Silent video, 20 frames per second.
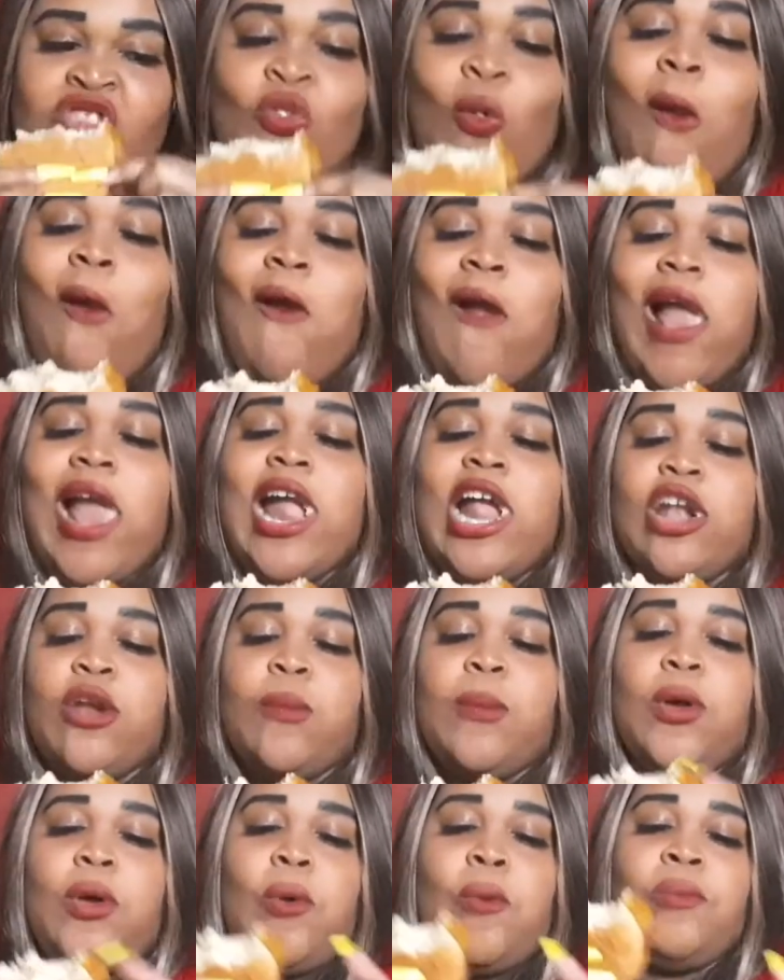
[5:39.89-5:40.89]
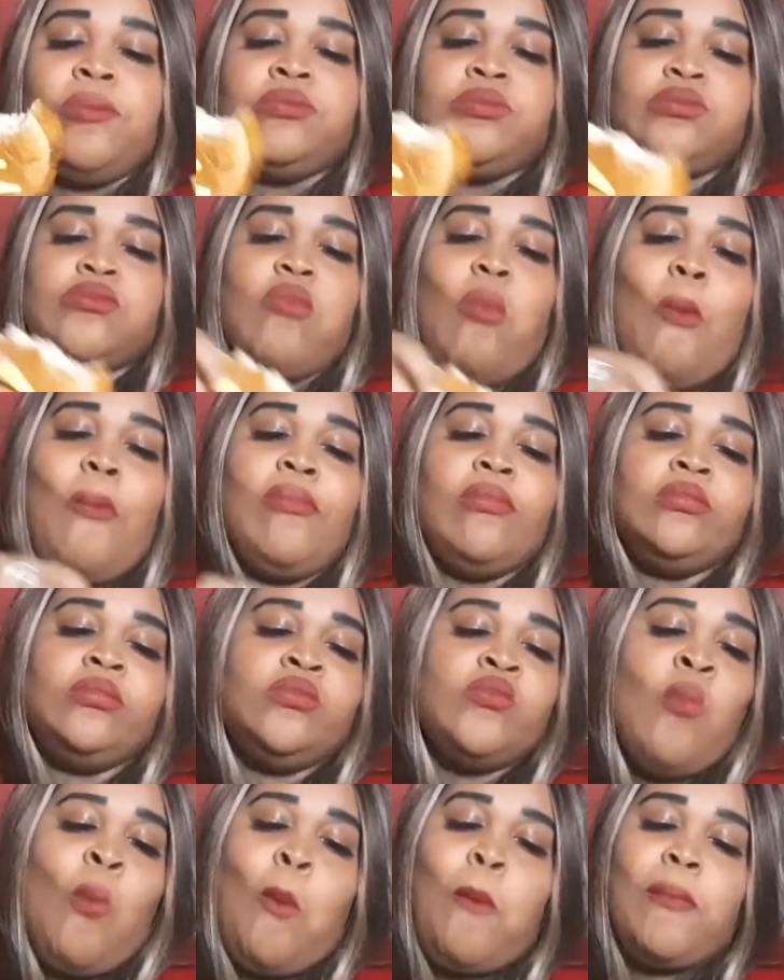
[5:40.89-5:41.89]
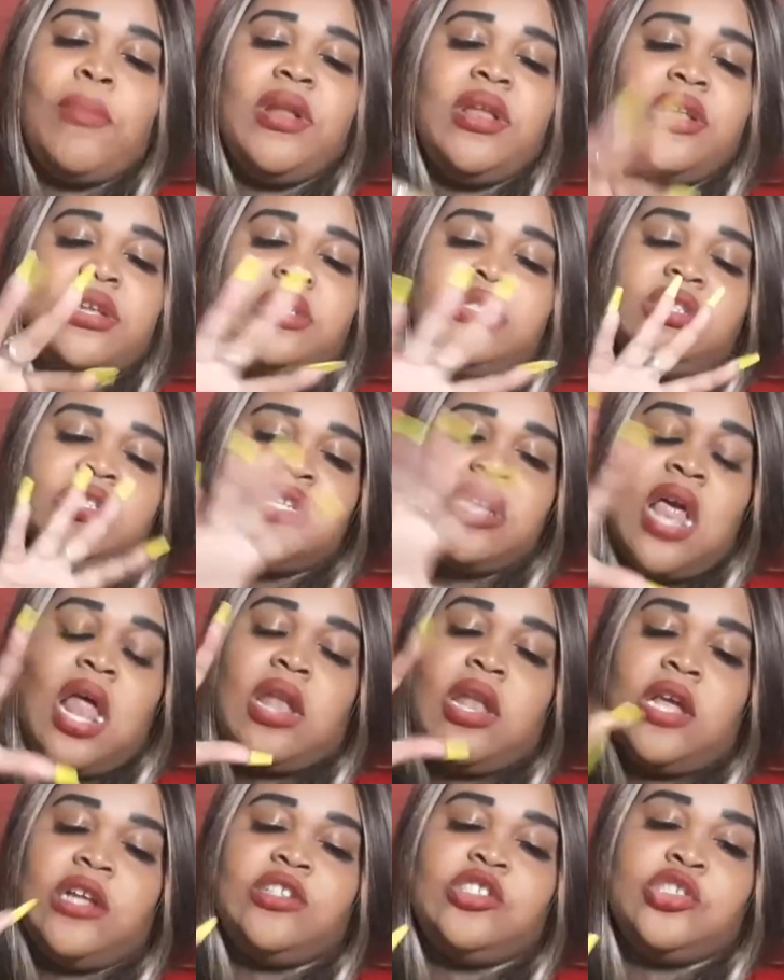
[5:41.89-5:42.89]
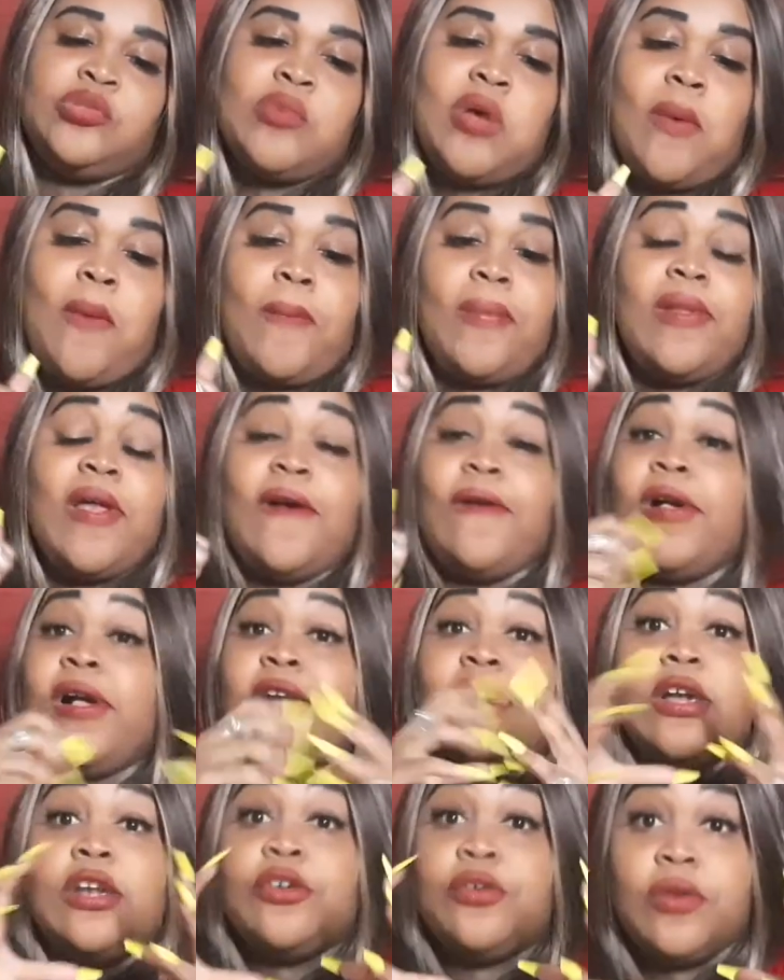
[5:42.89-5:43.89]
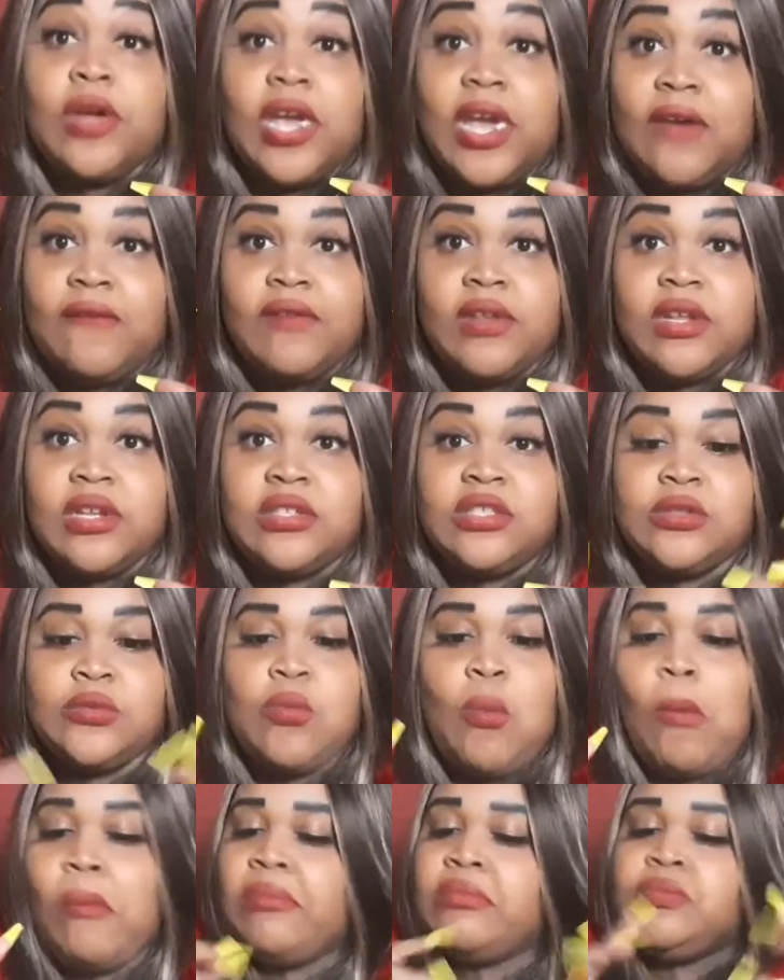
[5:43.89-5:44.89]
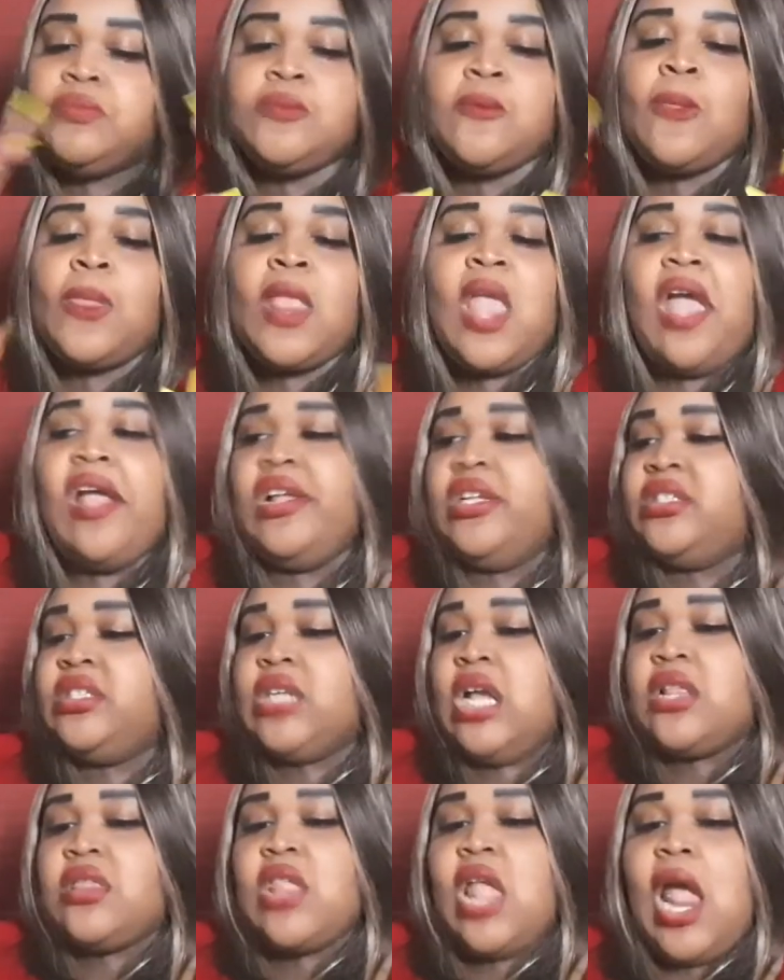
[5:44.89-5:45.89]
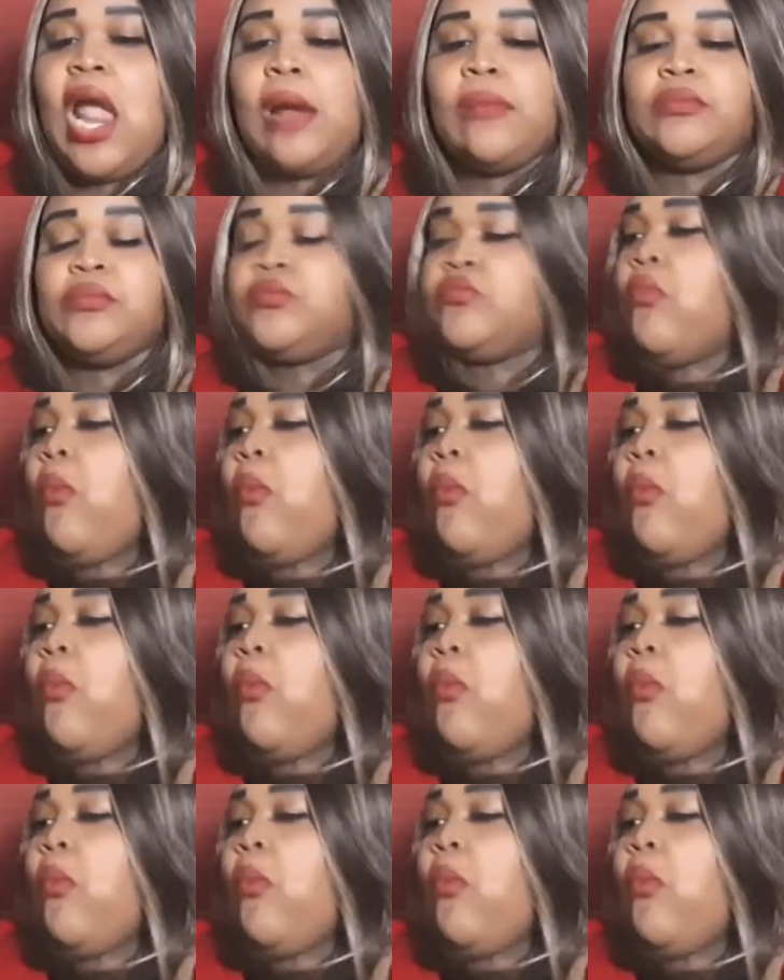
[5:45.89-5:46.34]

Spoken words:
It's edible. But it's not like some of them like, I gotta go have this. It's not that.